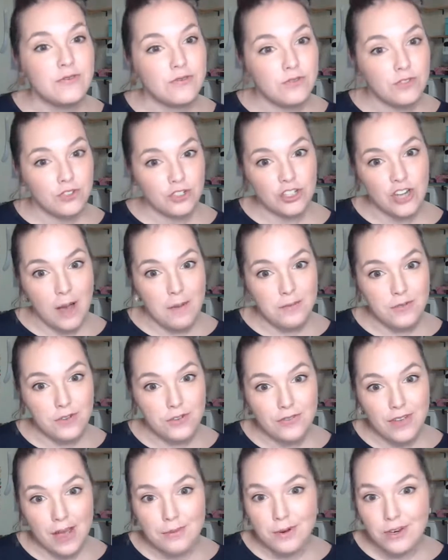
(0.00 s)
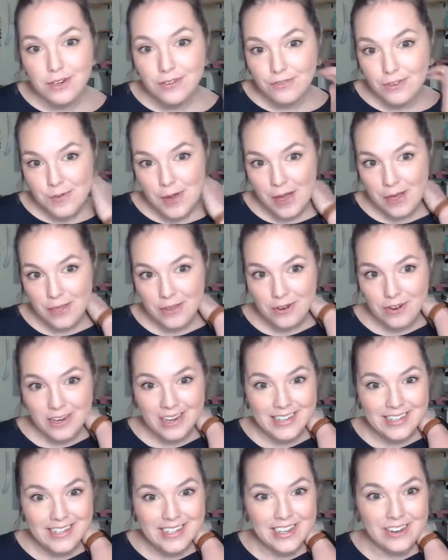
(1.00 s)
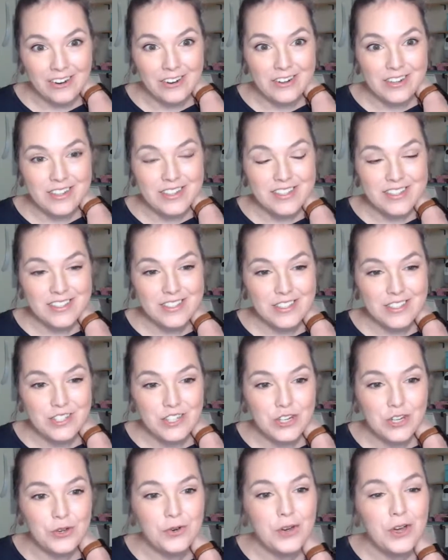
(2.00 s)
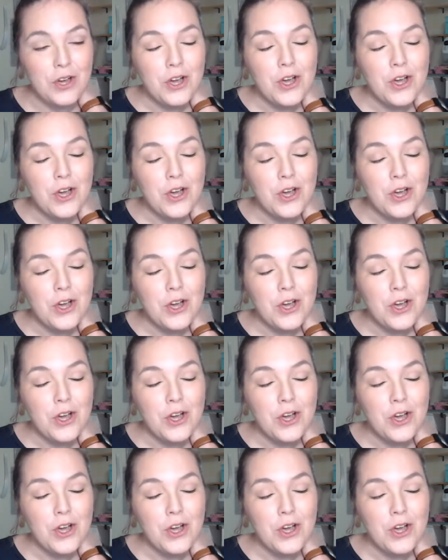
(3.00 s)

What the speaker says: shop for fabric from other indie artists too.